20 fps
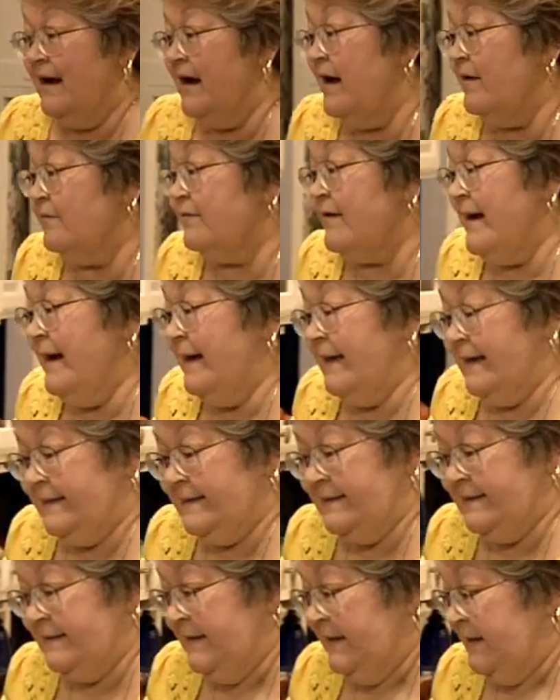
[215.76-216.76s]
All
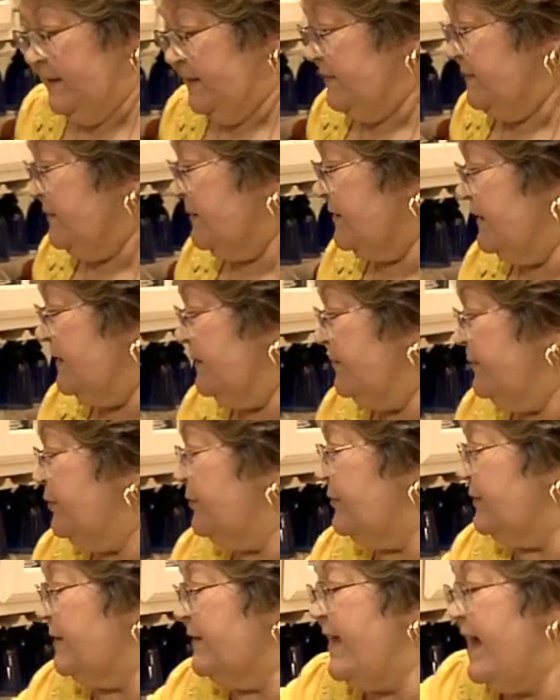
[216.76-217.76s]
right, we're going to
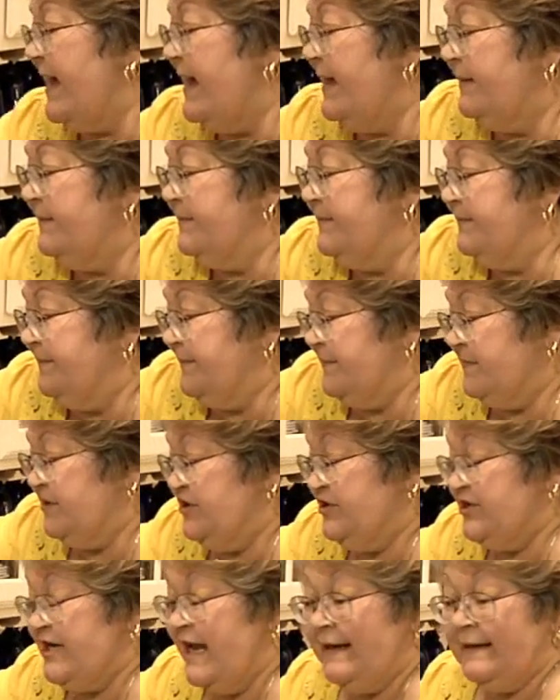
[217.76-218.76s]
pour that
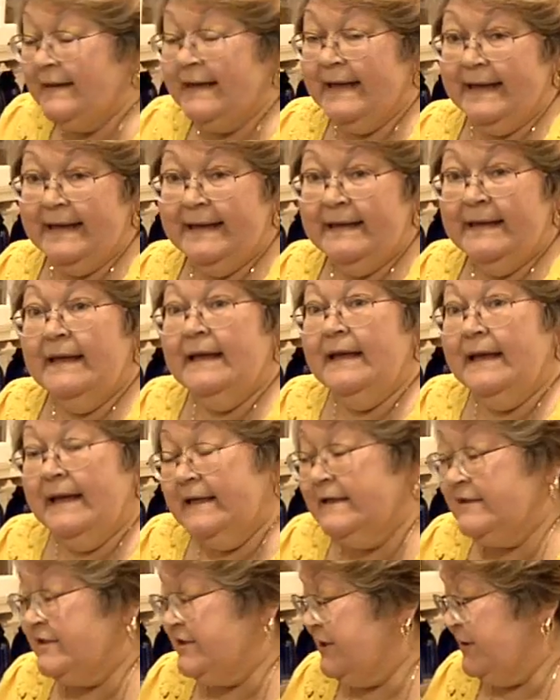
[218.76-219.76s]
gently
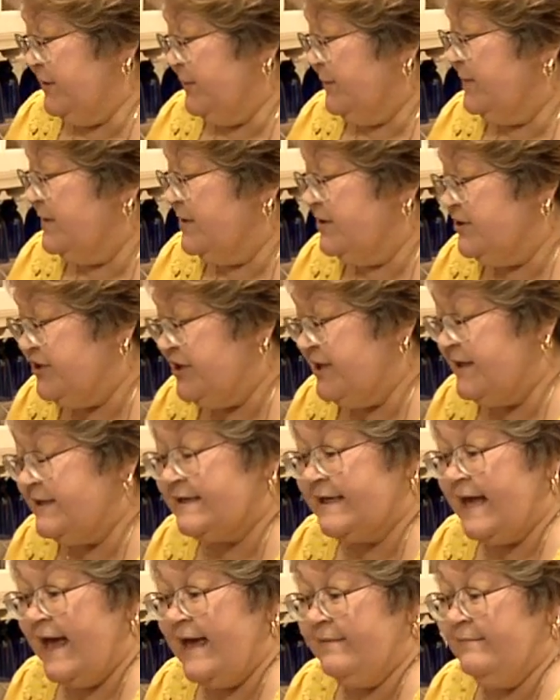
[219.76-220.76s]
into the
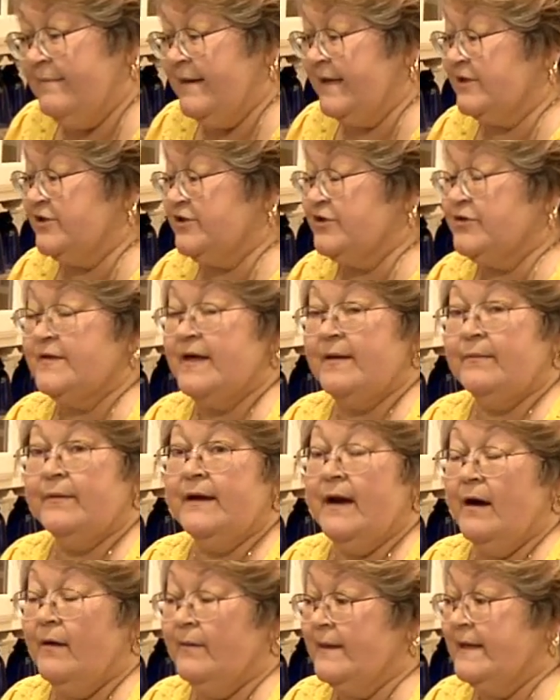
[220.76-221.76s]
cheesecake mixture that
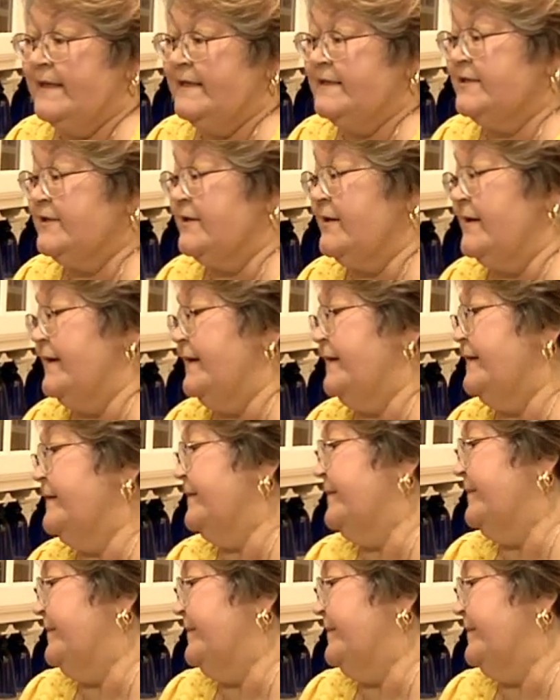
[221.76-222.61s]
we already started.